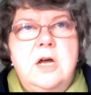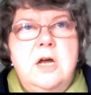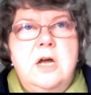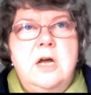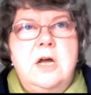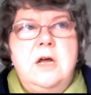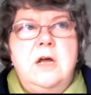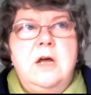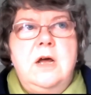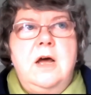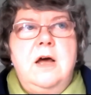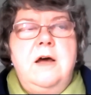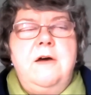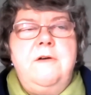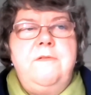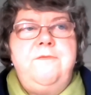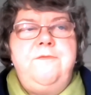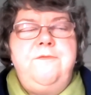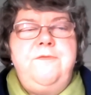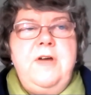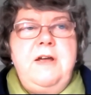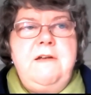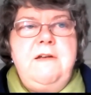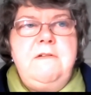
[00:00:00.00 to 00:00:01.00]
uh, a
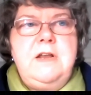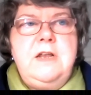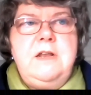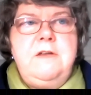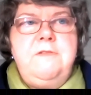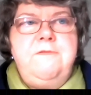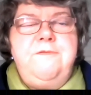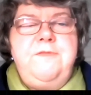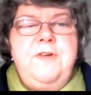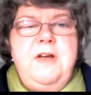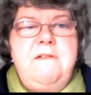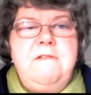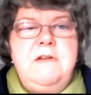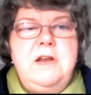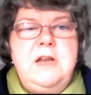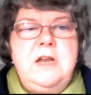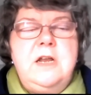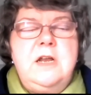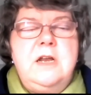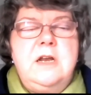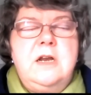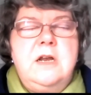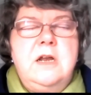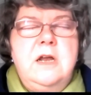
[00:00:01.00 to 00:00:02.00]
very,
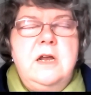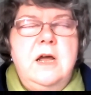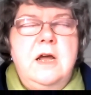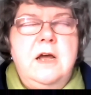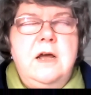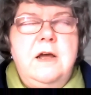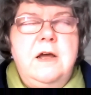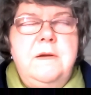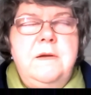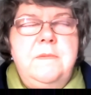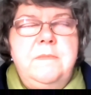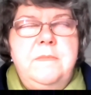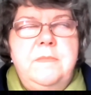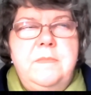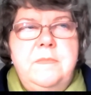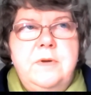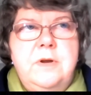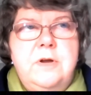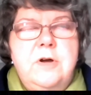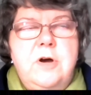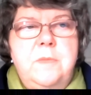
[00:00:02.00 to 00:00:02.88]
very um,